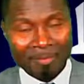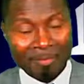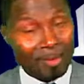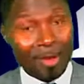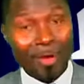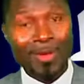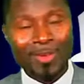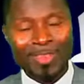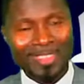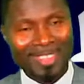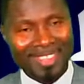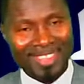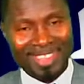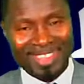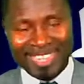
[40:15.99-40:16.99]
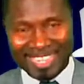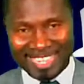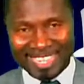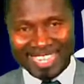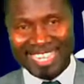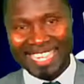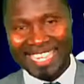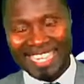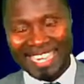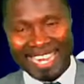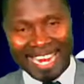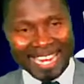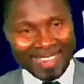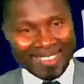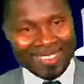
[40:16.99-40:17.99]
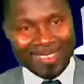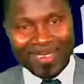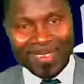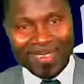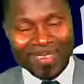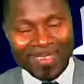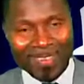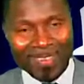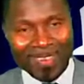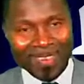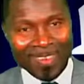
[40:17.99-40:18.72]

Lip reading: because there is no